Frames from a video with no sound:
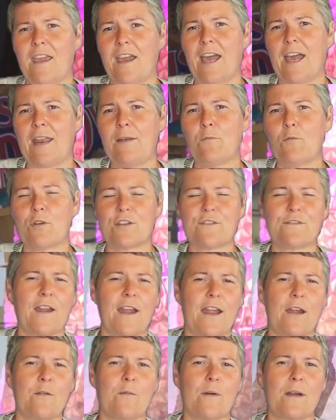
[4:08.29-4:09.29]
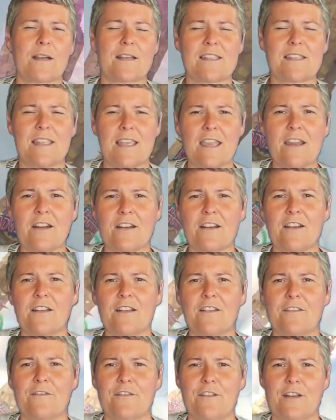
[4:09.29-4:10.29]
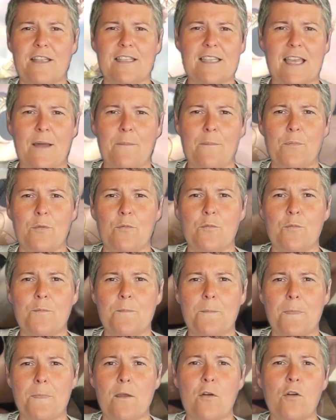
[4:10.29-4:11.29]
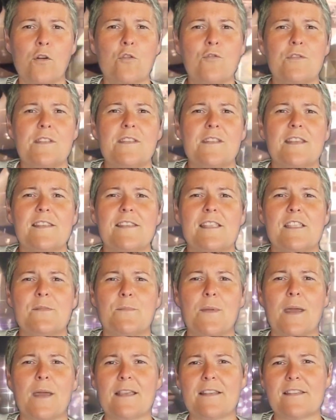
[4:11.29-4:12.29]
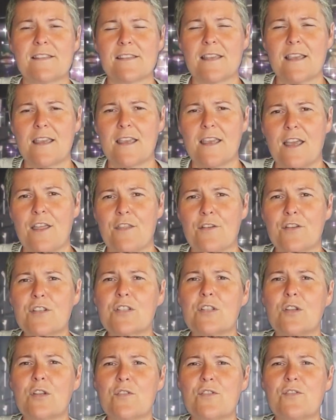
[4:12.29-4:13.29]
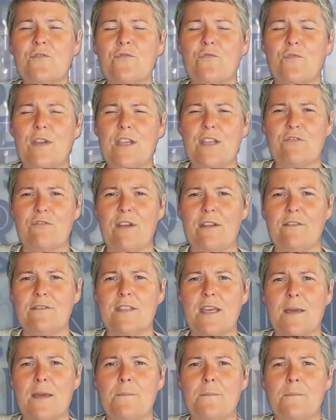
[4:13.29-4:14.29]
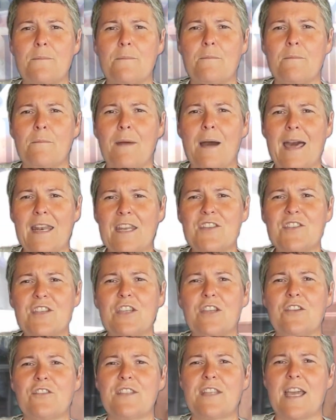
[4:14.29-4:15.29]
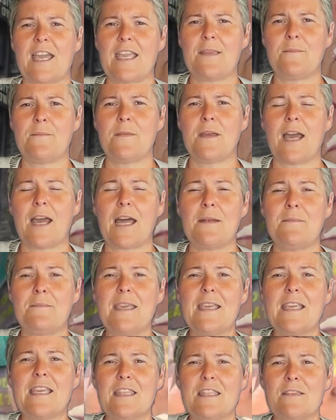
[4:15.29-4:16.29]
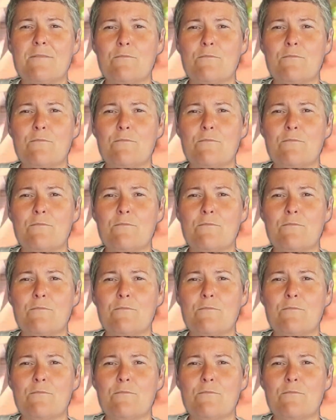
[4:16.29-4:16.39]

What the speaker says: and watch fireworks there, for example, or go to Disney Springs. There's lots of ways around it, managing your time and making the